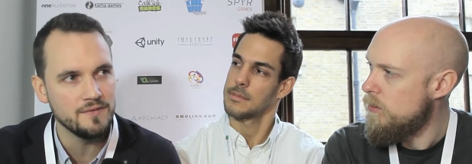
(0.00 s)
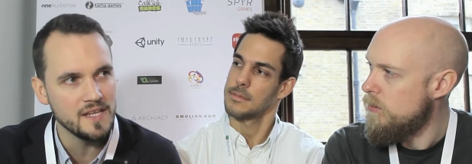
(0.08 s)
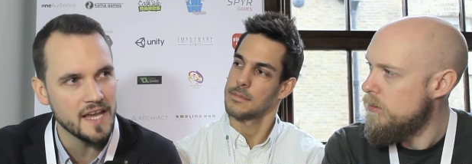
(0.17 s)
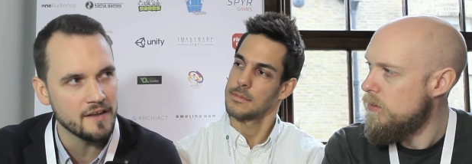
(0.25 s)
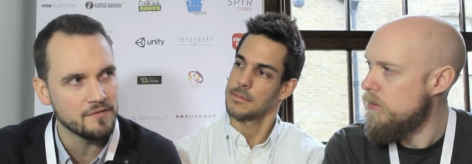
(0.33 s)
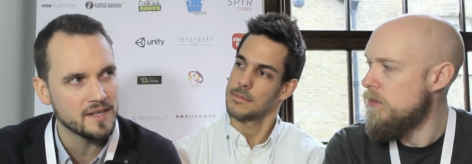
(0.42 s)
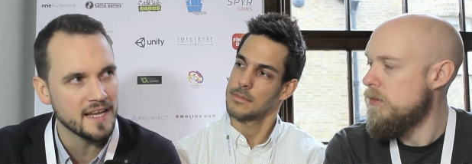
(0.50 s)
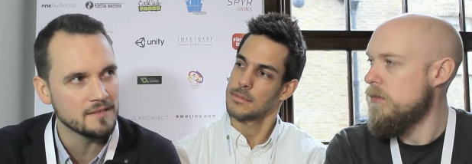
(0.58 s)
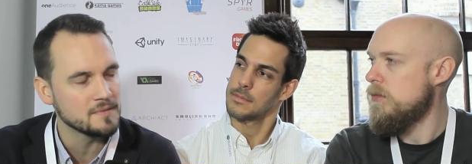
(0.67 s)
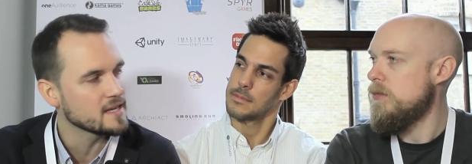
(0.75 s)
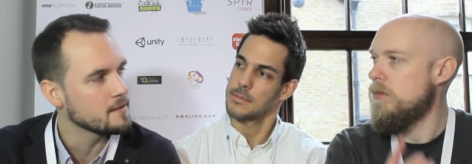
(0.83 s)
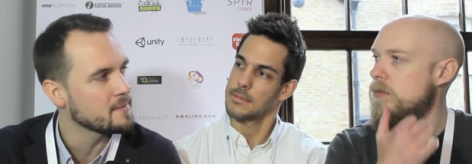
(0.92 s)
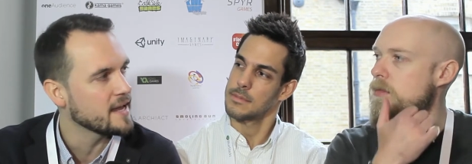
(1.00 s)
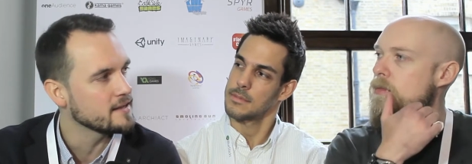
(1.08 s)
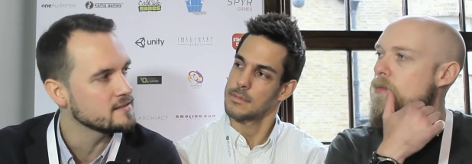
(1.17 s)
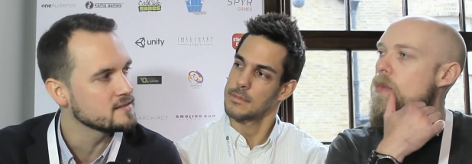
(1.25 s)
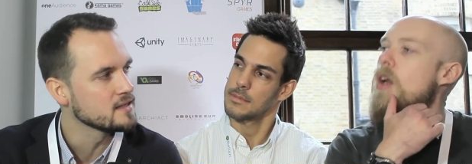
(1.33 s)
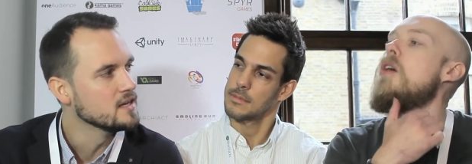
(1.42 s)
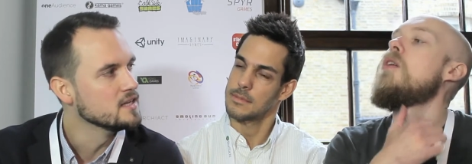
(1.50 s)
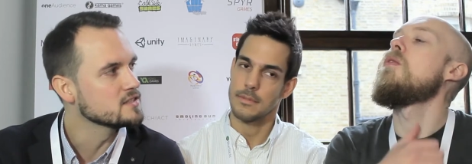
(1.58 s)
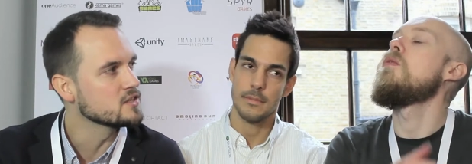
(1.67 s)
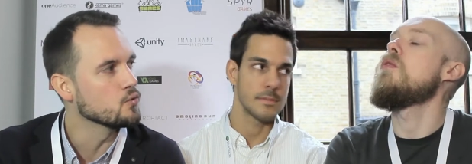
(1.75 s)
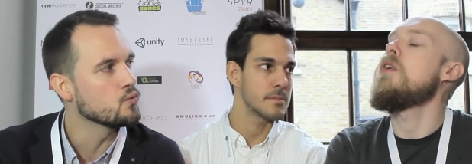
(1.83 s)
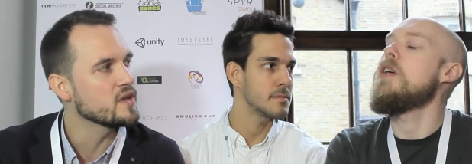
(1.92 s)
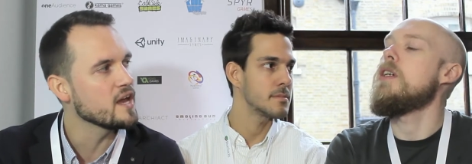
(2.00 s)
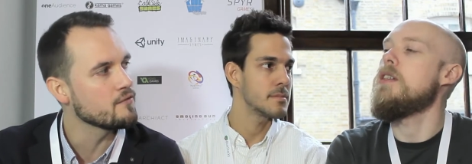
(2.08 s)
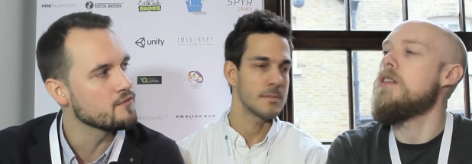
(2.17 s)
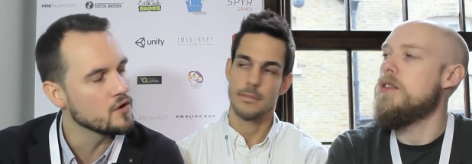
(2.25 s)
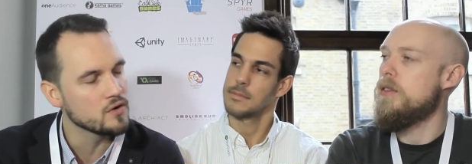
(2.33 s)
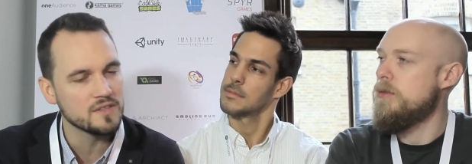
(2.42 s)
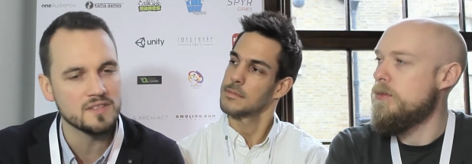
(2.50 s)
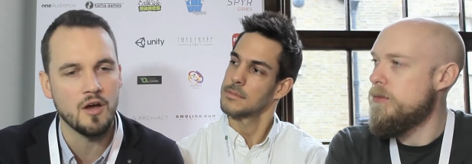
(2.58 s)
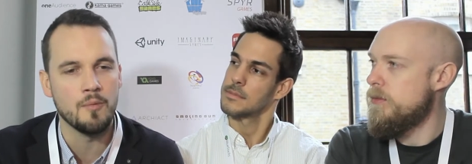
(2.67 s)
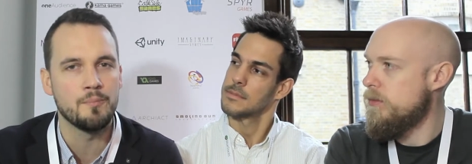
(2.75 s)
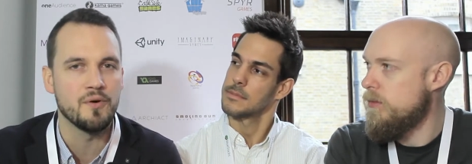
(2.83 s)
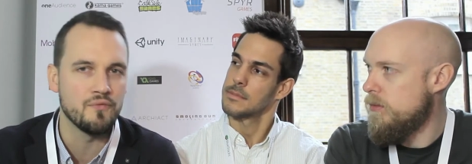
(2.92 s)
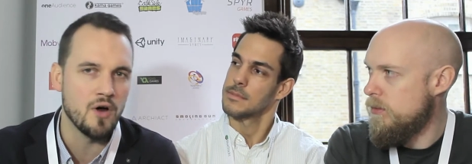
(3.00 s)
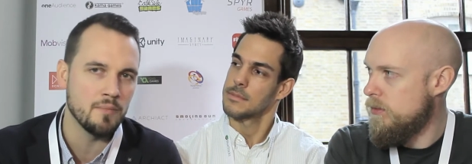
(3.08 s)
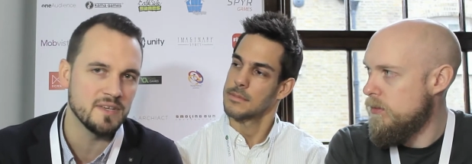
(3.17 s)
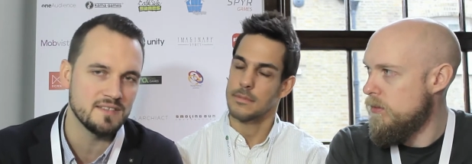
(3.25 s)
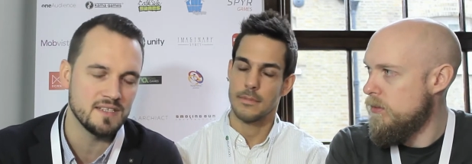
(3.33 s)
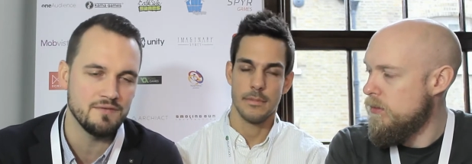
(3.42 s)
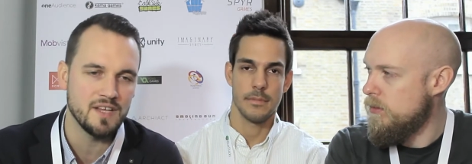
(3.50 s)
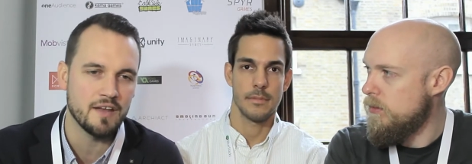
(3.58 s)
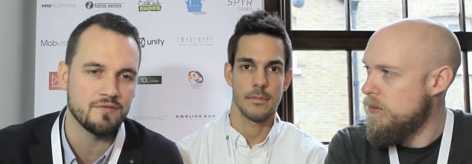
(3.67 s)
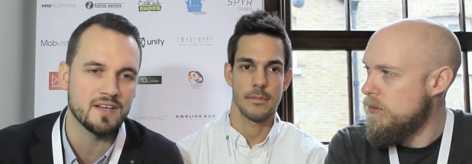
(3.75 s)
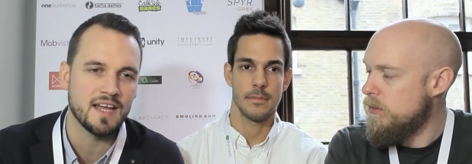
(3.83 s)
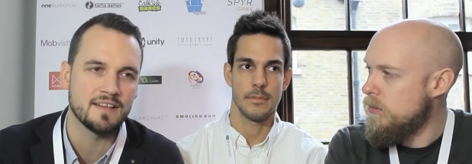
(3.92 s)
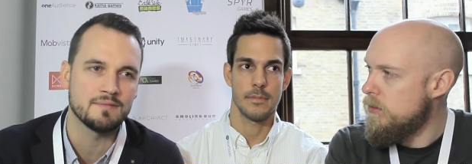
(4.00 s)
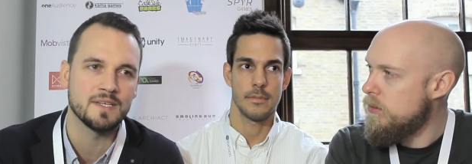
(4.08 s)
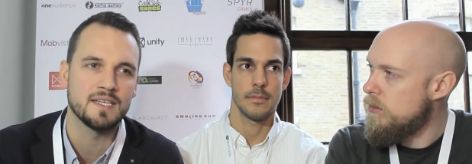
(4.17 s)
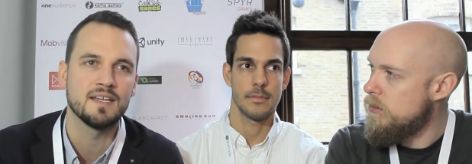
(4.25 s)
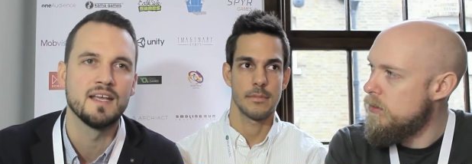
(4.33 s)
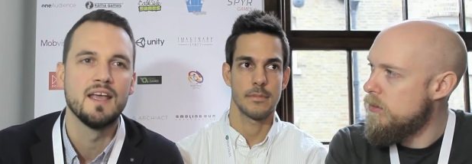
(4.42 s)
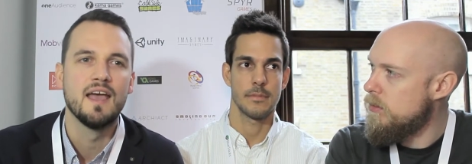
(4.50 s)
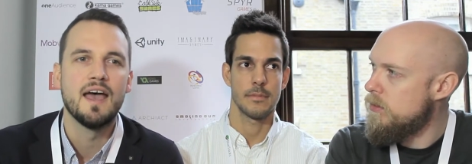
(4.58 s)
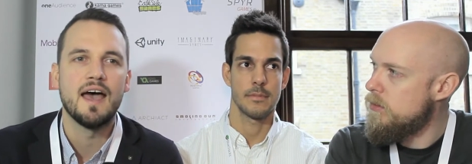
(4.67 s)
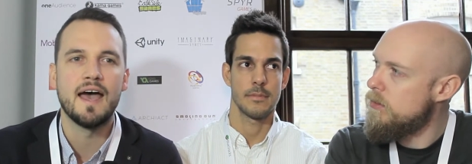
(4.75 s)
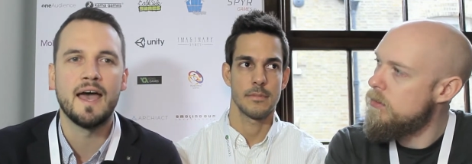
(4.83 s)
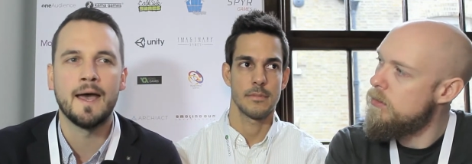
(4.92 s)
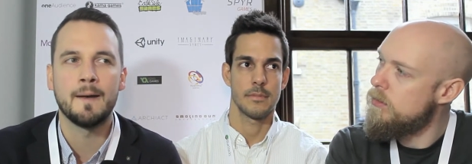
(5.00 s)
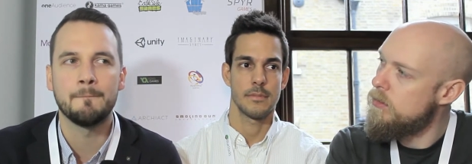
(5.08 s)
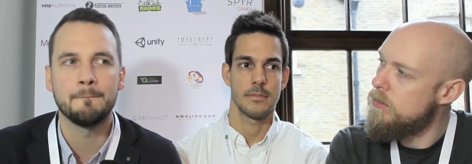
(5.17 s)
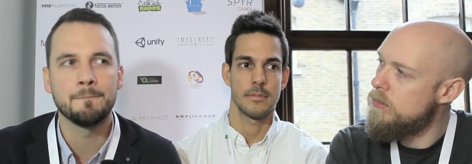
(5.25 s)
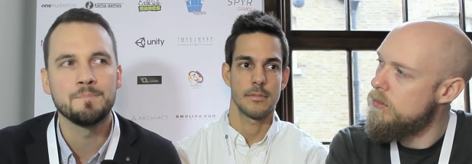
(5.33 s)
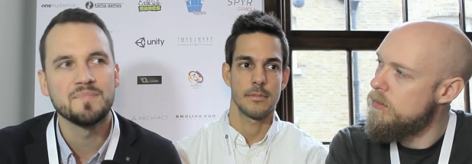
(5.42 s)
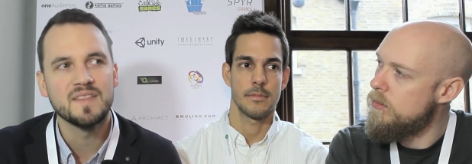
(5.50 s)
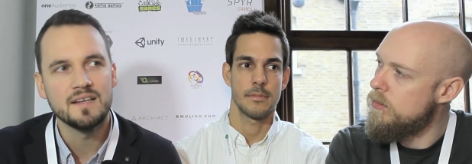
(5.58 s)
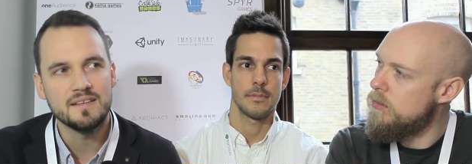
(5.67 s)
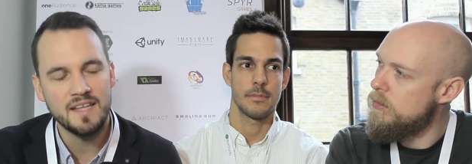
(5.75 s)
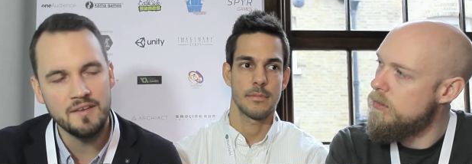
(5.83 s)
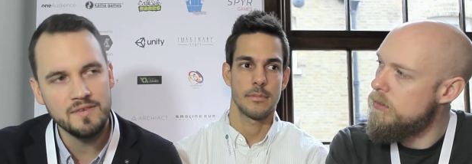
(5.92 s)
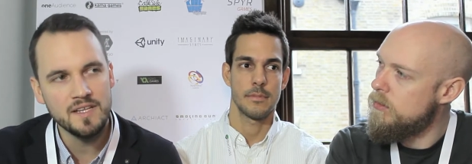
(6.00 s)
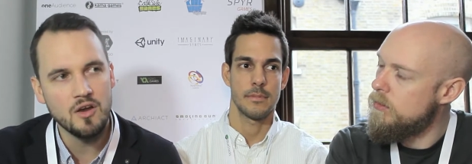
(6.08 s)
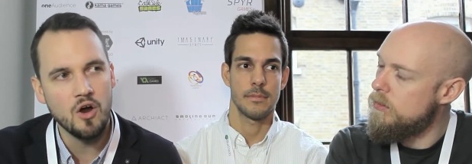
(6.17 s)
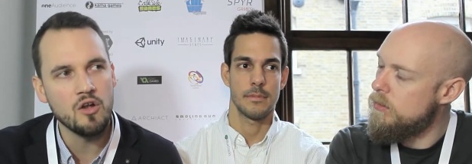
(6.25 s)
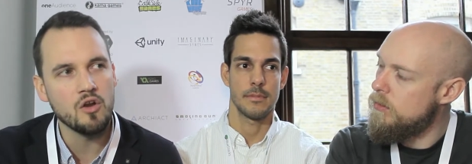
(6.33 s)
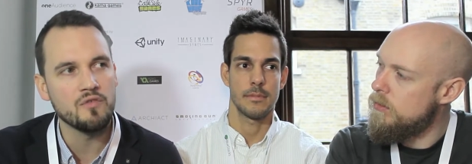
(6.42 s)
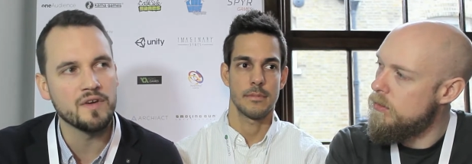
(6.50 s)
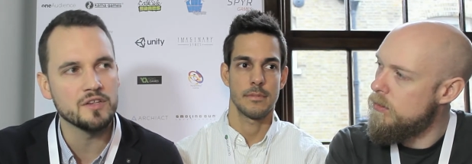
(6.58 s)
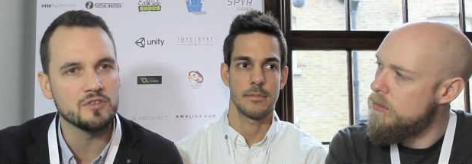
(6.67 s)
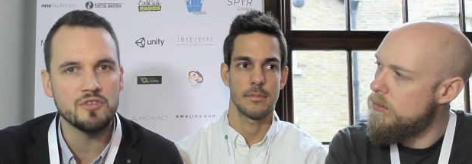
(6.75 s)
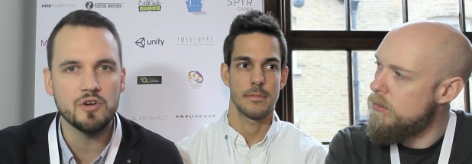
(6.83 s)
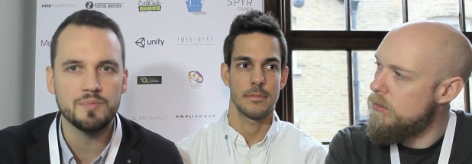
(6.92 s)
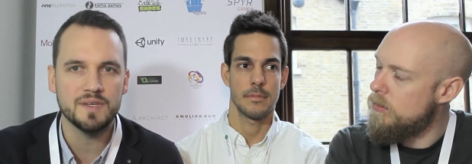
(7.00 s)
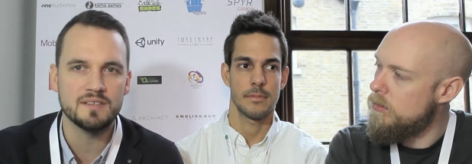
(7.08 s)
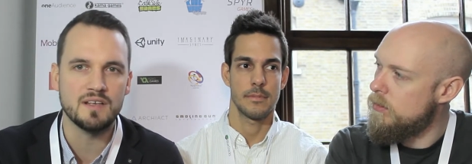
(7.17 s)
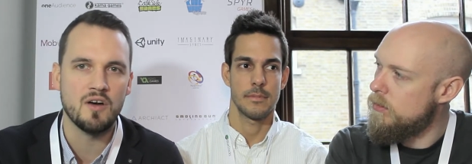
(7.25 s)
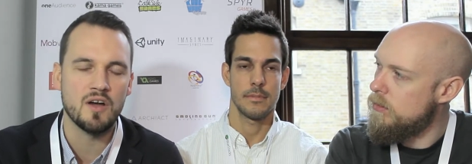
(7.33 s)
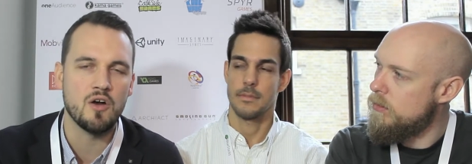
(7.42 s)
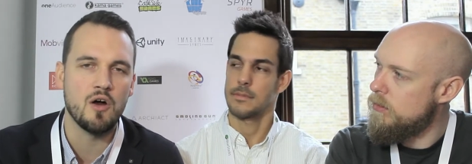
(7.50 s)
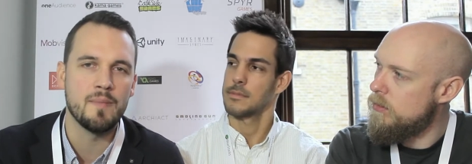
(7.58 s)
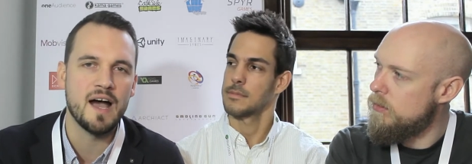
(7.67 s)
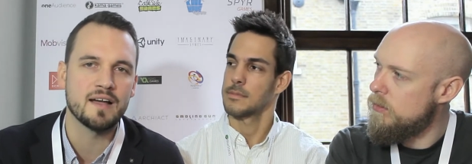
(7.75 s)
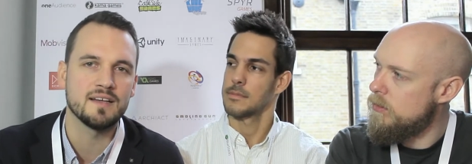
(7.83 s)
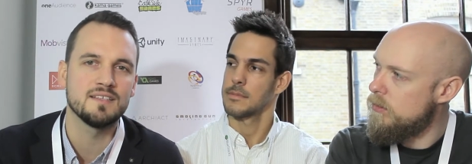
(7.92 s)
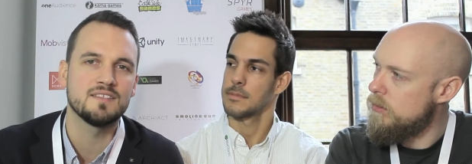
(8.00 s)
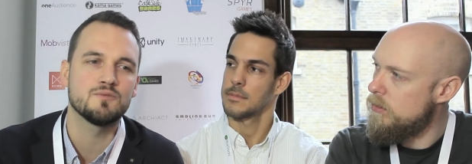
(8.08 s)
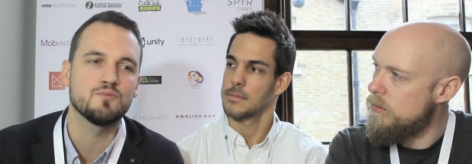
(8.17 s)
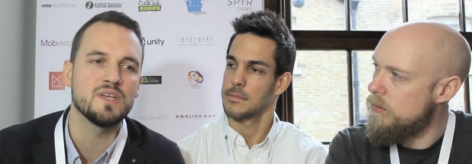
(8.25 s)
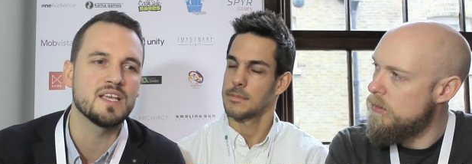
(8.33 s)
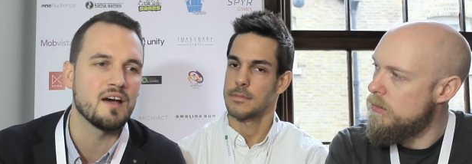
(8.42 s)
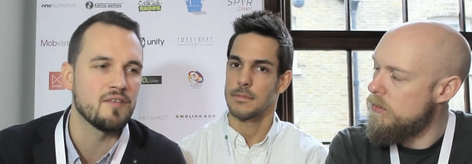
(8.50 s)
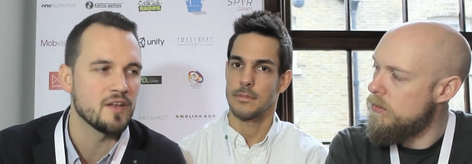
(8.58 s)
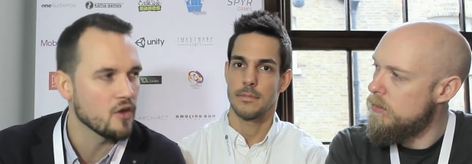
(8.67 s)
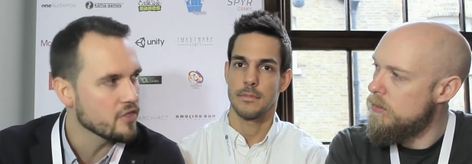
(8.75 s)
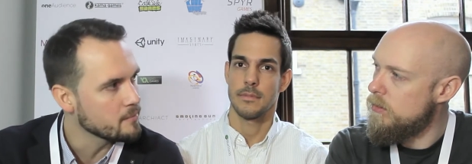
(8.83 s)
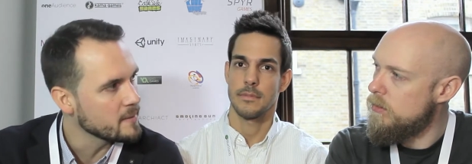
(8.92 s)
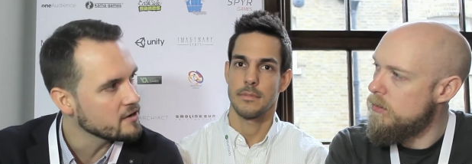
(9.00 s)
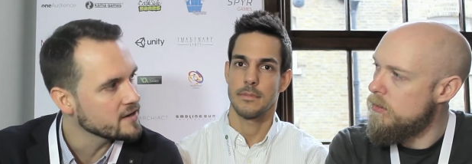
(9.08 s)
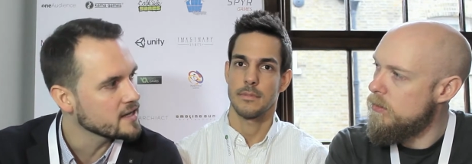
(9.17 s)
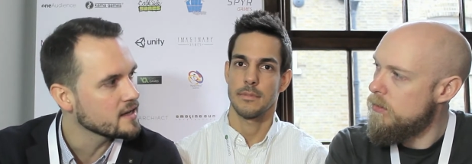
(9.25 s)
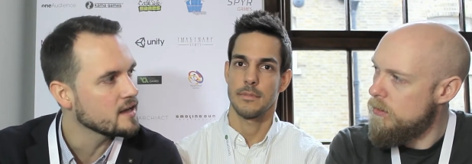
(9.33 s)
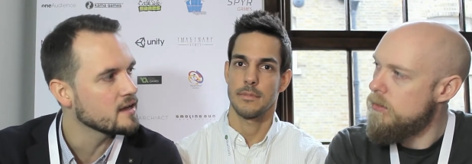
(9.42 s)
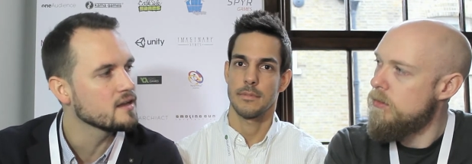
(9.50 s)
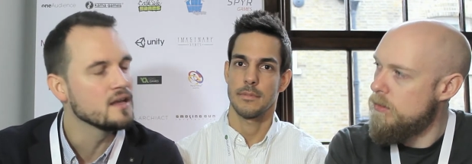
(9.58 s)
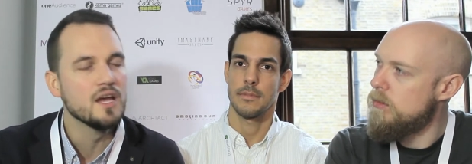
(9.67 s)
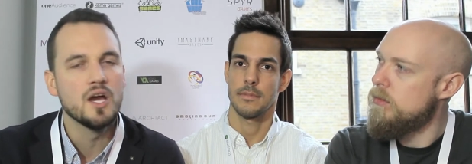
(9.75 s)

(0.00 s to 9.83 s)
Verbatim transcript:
Speaker 1: V advertisement campaigns. So we are focused on performance T V advertisement. Um, definitely all over Europe is our core markets. We cover North America,